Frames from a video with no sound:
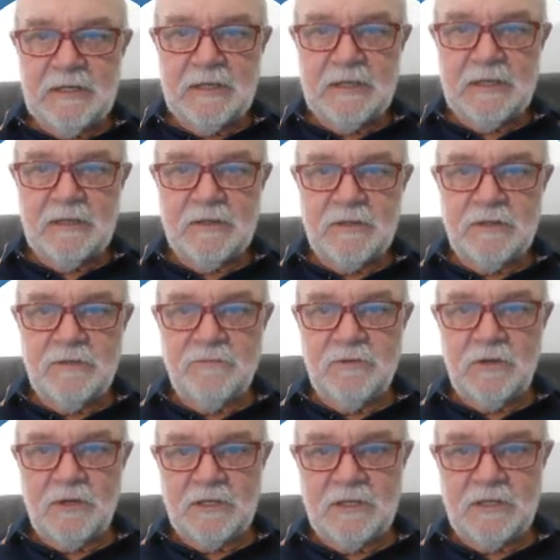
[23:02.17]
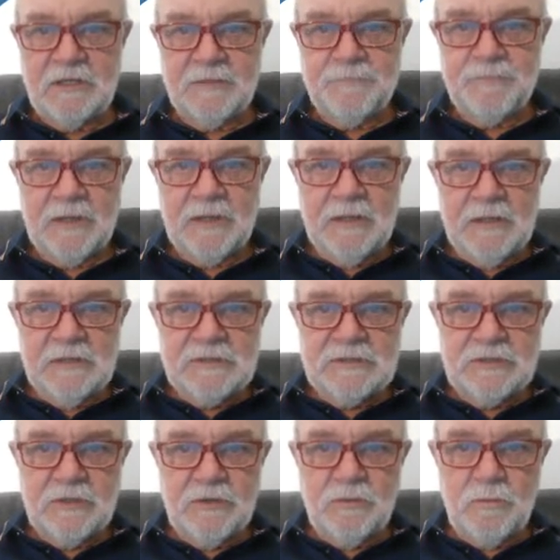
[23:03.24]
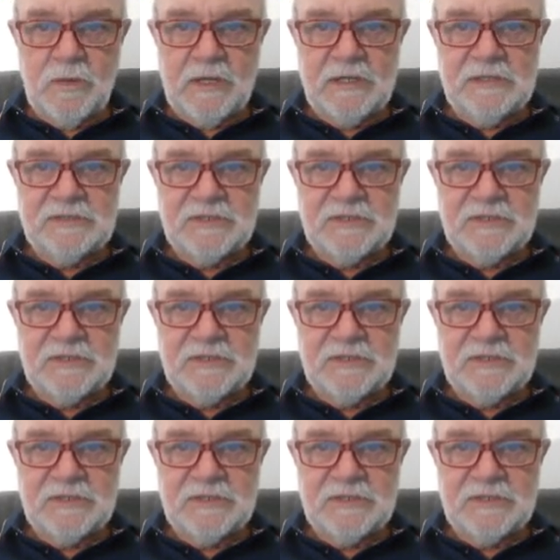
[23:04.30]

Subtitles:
that you've got here. So one is a